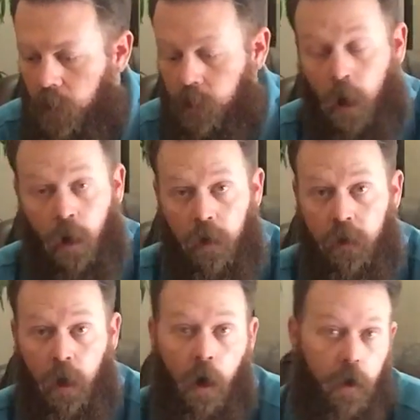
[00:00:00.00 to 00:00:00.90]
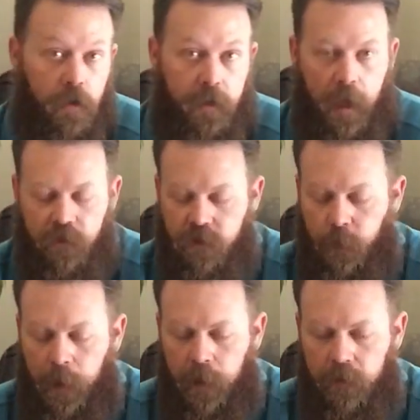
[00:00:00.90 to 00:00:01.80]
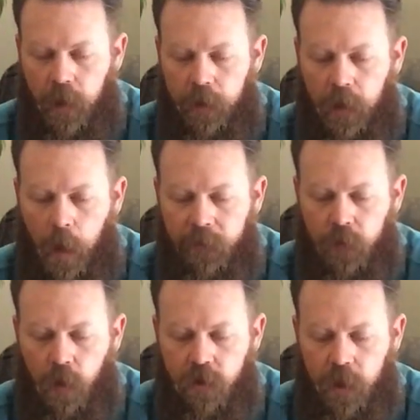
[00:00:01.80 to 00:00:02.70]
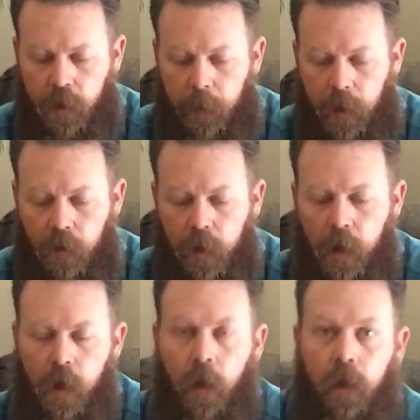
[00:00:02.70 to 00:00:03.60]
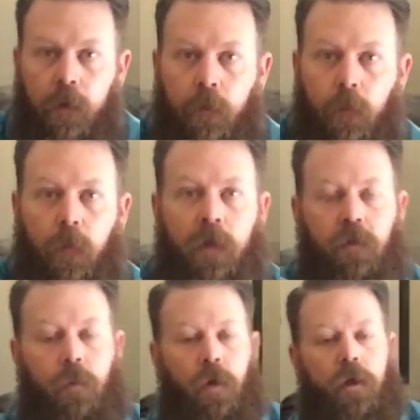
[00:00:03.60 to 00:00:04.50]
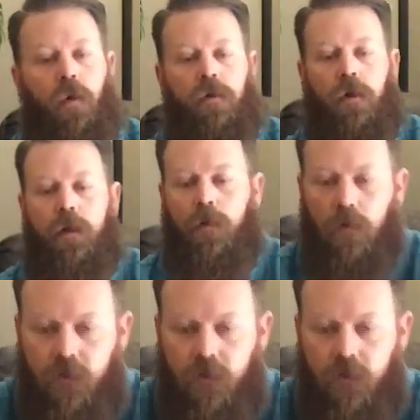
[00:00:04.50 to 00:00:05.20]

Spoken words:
Kahara-japan.com if you want to check them out. It's a pretty cool looking little